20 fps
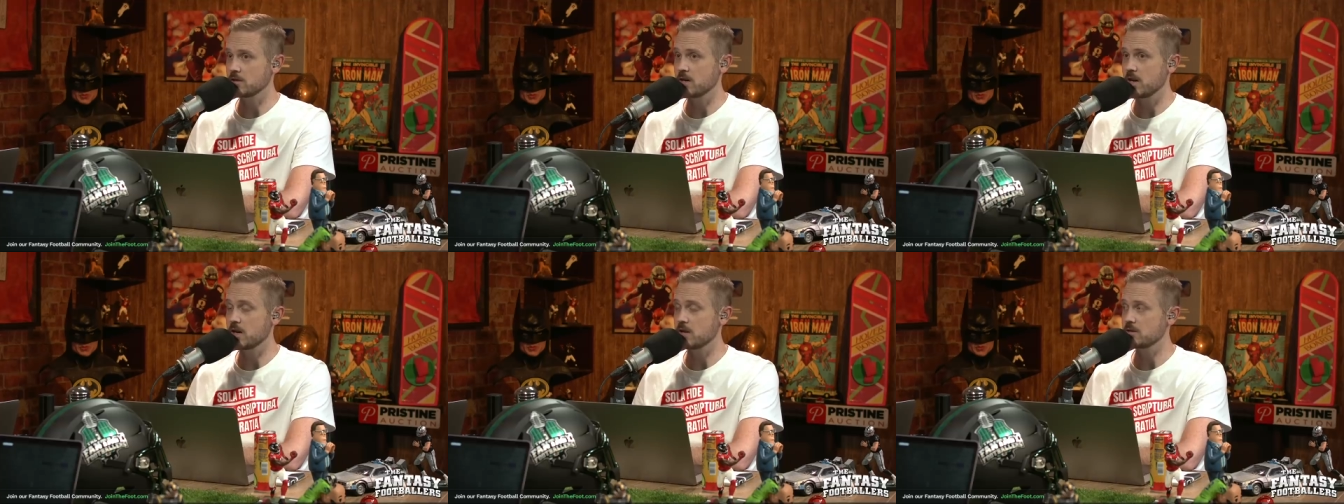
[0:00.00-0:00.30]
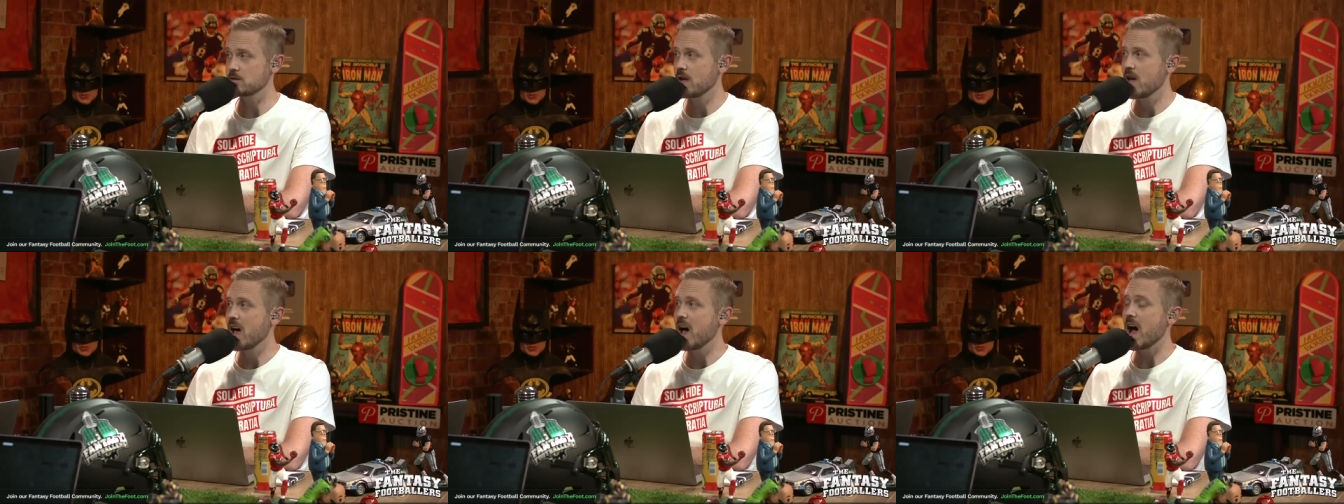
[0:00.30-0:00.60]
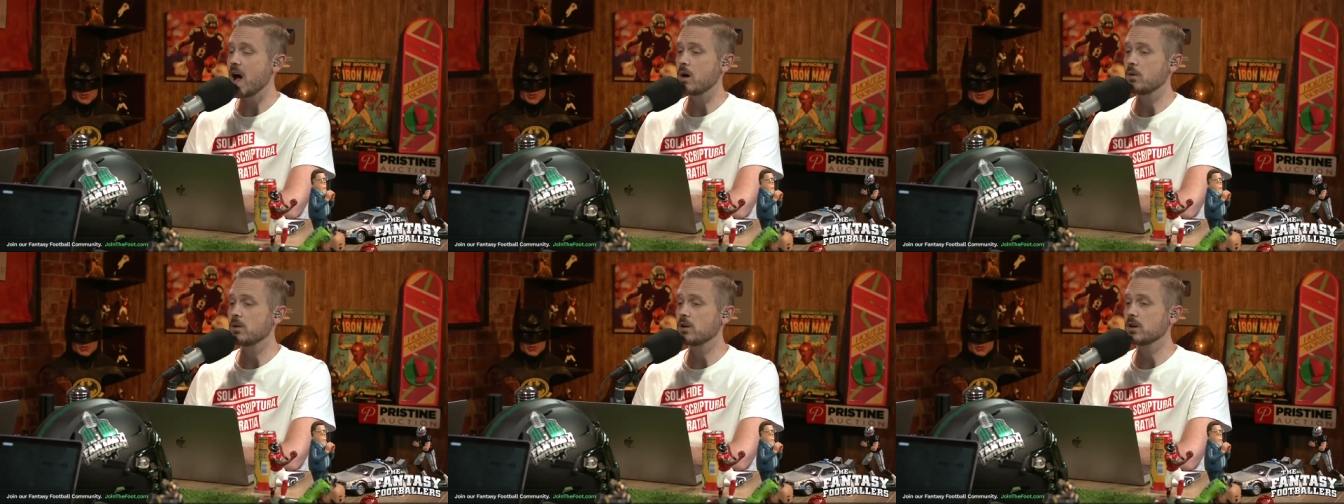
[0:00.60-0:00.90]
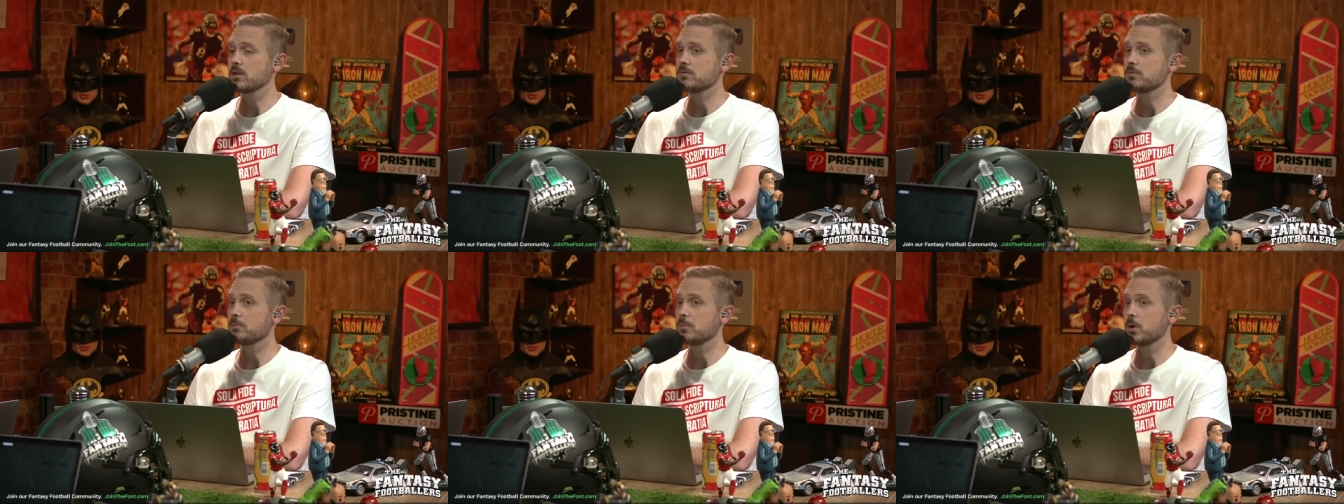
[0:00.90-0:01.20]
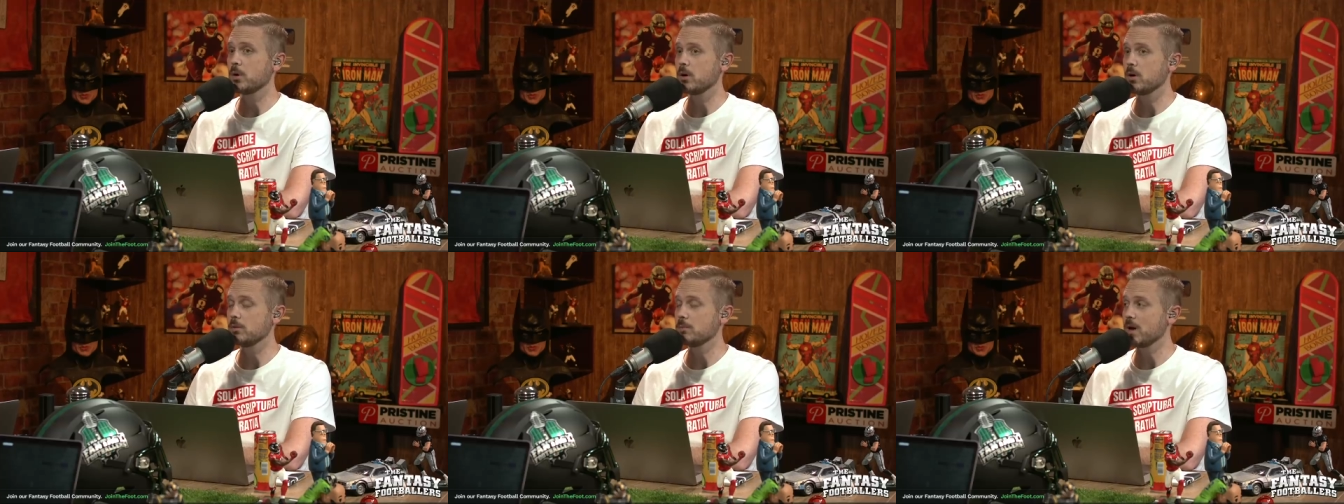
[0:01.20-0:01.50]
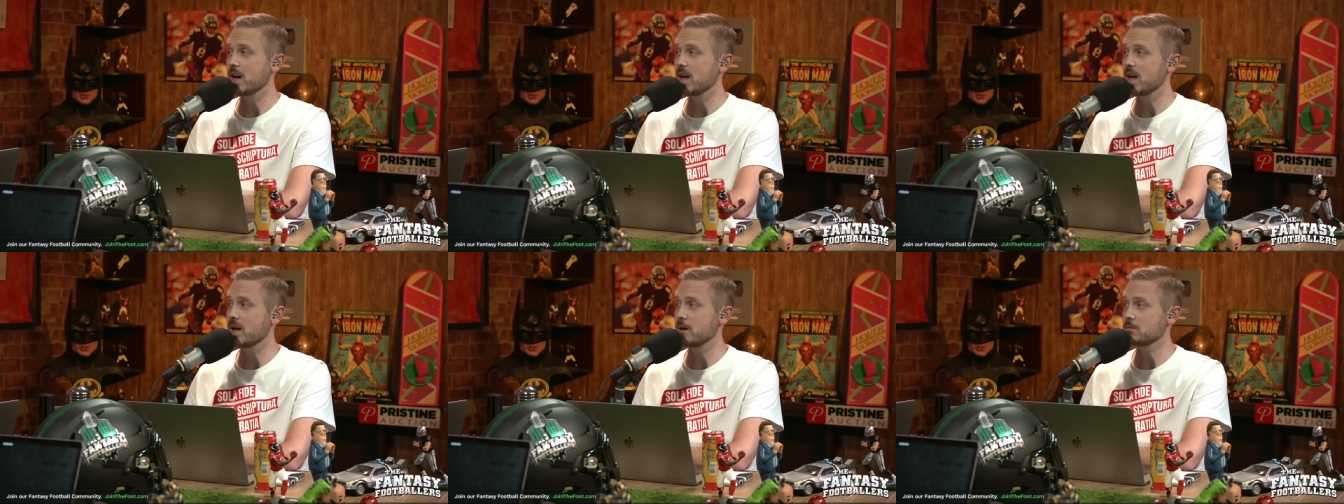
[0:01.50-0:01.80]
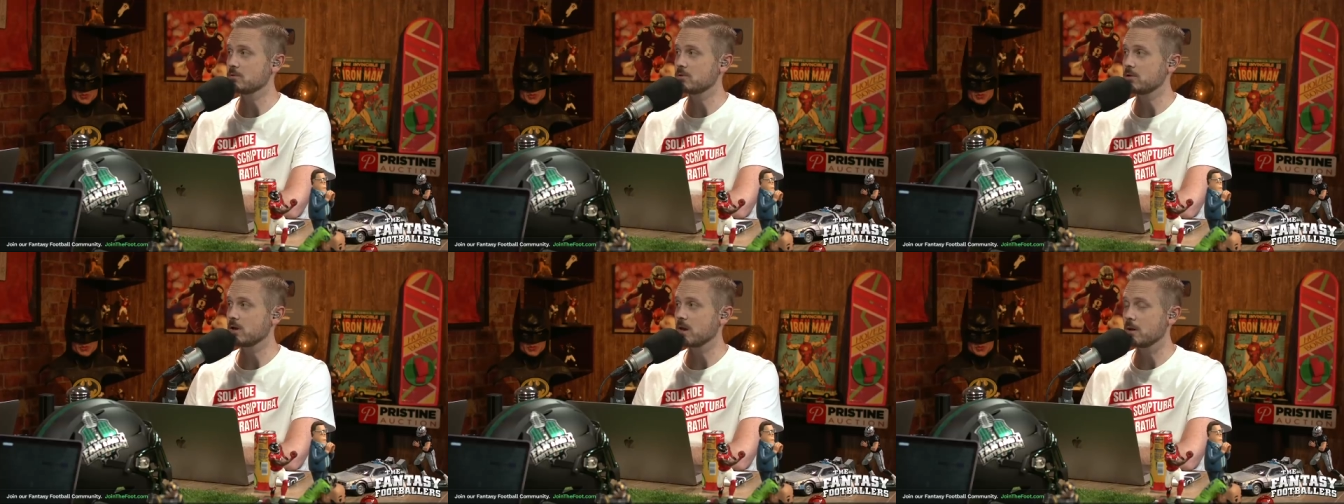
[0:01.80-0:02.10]
tears, oh, I would have man, pulled yes. my
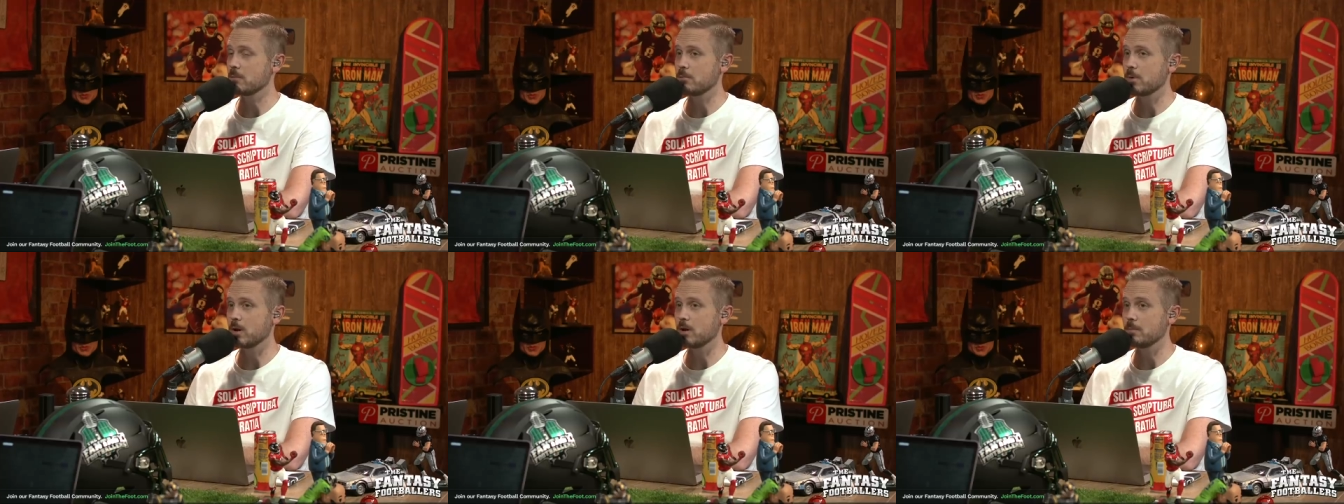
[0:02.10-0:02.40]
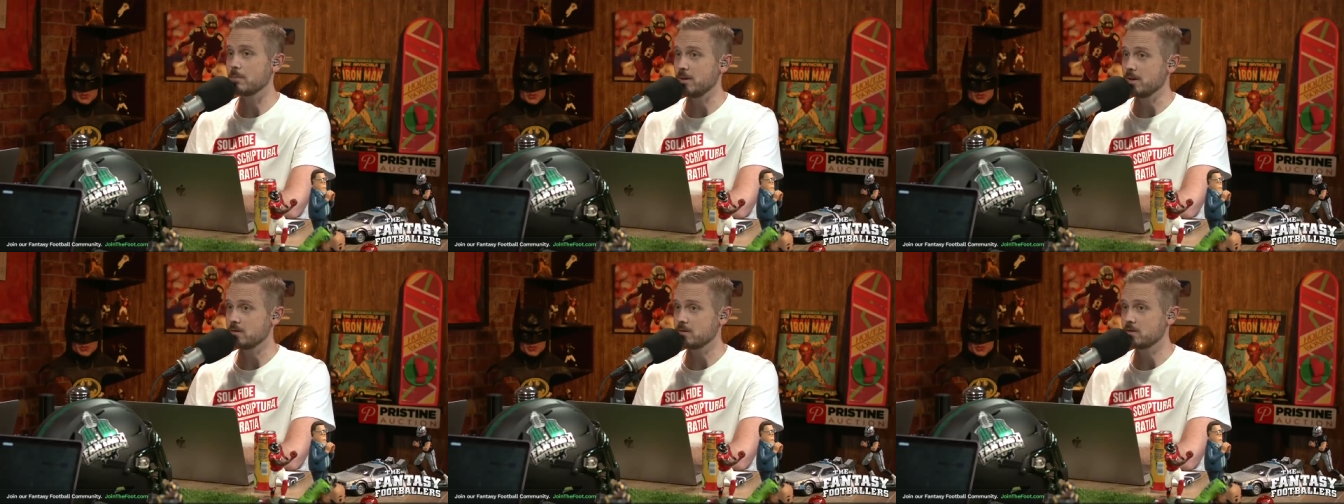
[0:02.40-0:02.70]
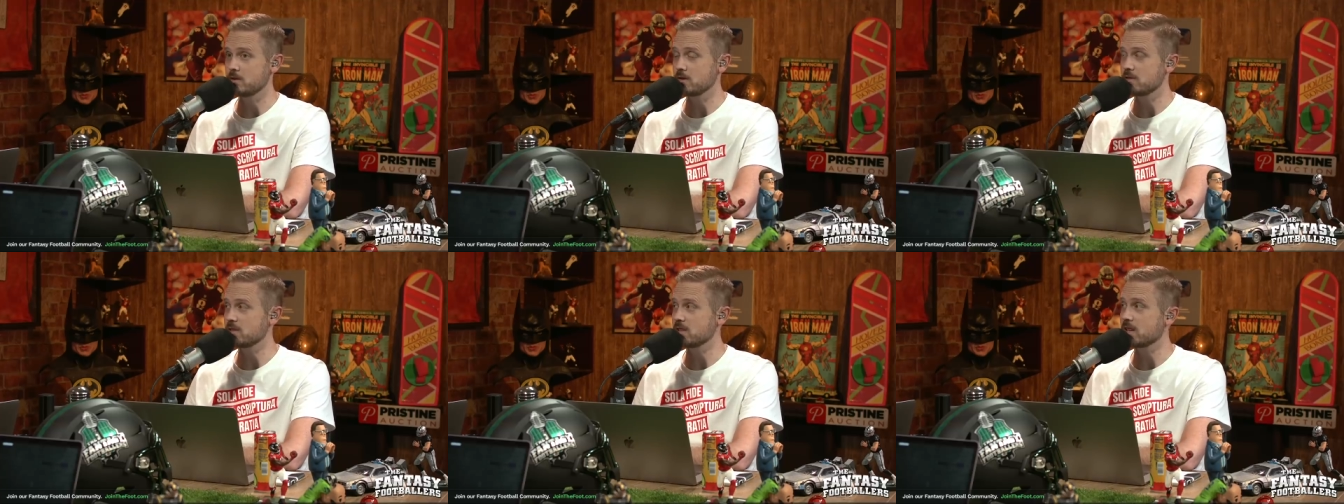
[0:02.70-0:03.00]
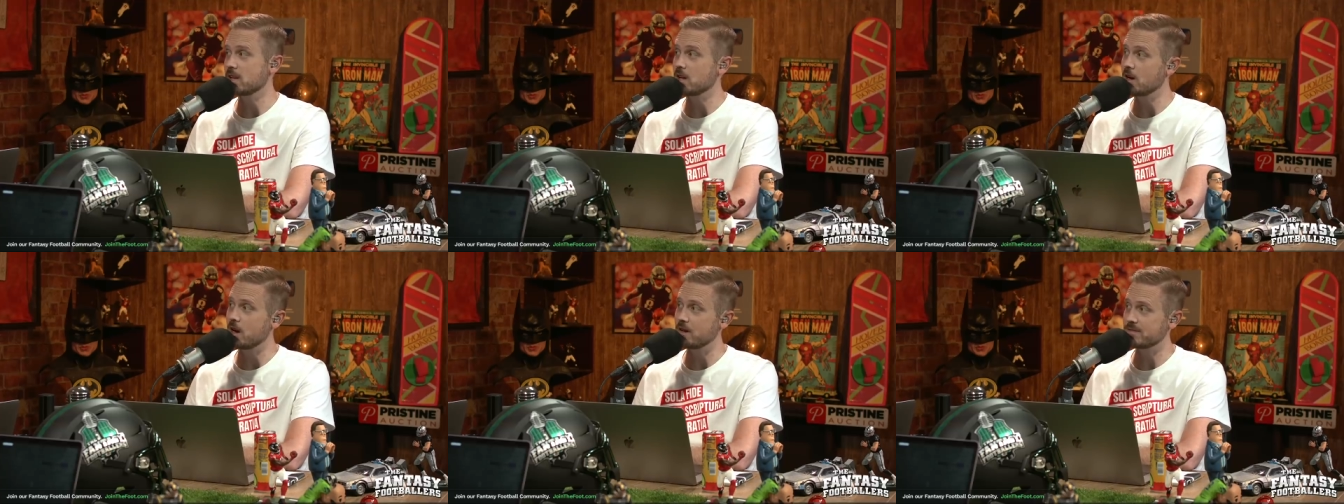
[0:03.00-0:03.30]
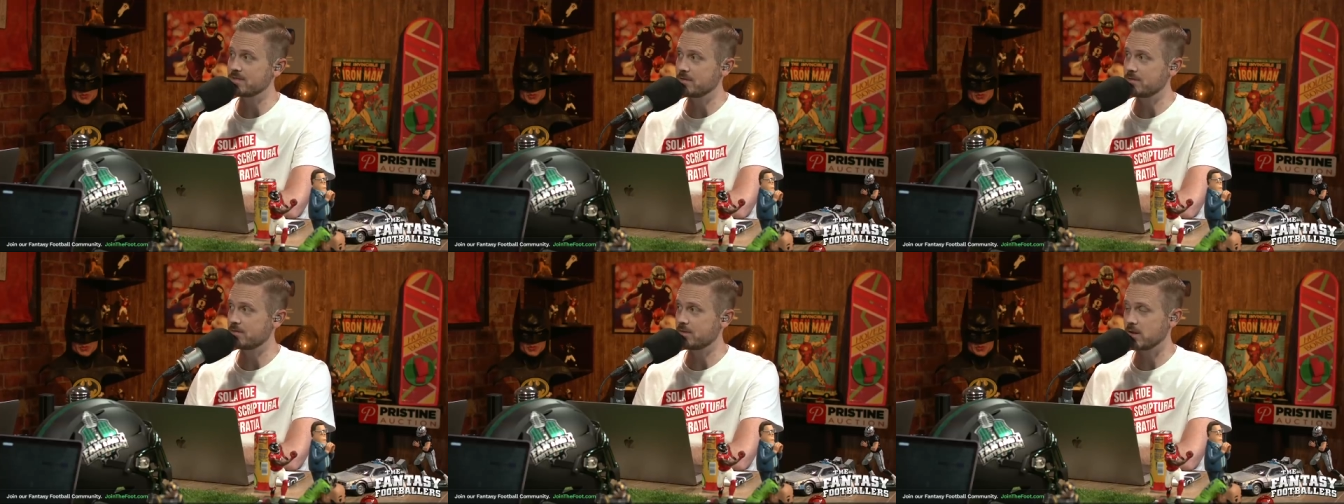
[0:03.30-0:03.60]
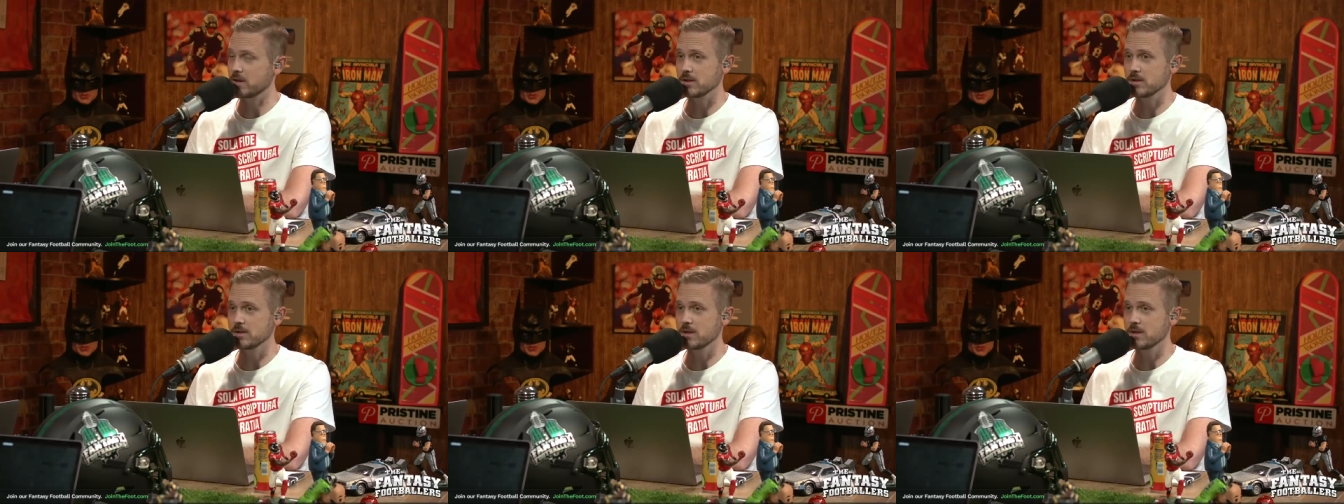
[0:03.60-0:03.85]
hamstring on purpose oh. just to oh. get off the field.